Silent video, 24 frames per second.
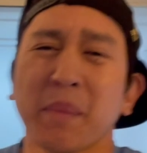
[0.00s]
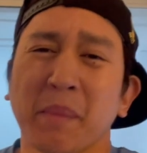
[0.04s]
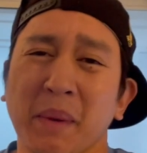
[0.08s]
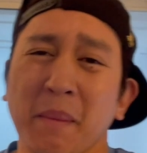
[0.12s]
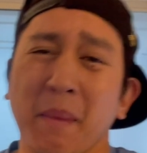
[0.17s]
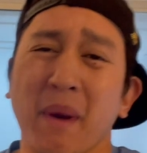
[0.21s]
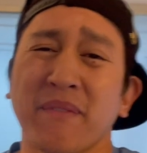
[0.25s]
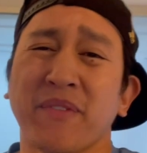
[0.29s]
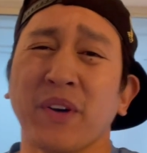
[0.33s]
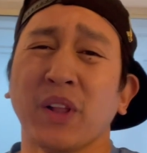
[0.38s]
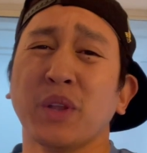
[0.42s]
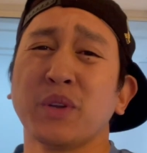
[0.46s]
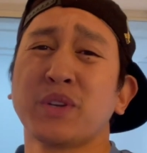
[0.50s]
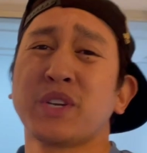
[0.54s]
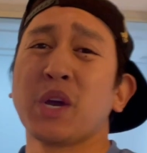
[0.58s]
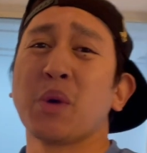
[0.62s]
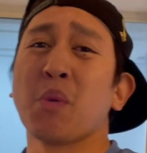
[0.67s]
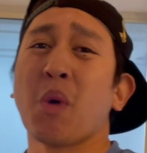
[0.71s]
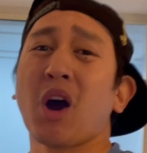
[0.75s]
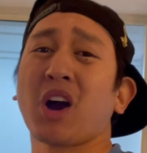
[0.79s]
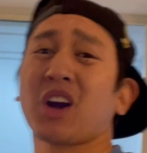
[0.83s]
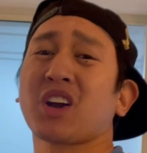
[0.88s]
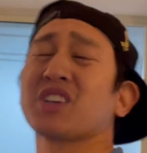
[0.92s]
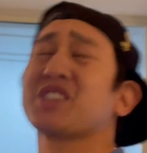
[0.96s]
welcoming my fellow
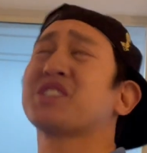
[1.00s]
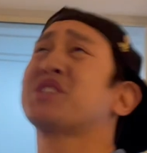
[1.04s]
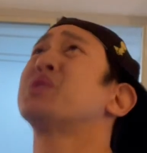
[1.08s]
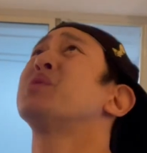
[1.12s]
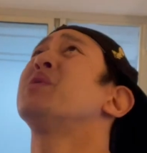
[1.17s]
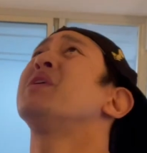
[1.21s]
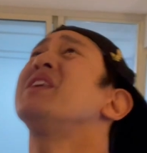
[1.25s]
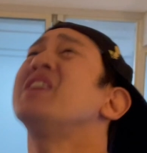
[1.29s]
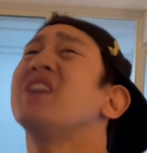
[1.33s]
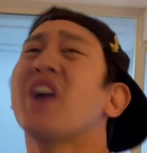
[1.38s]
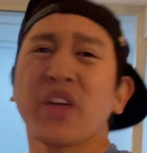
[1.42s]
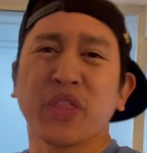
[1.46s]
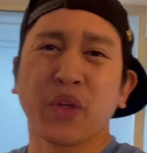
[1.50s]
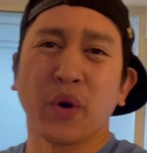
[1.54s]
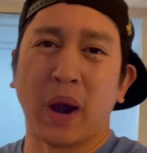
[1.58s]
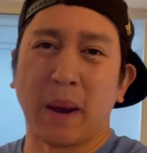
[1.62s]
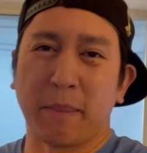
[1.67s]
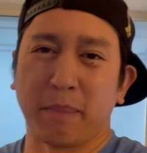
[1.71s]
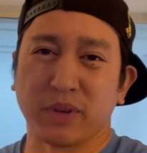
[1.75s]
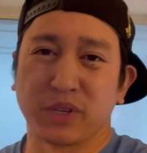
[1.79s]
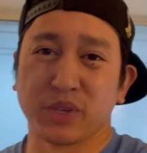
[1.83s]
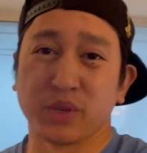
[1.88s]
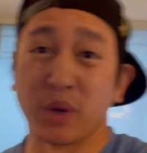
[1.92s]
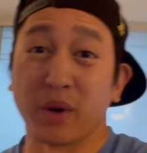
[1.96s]
JayWalkers to another
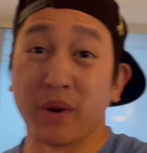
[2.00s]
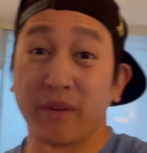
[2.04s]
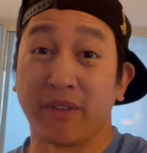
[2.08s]
episode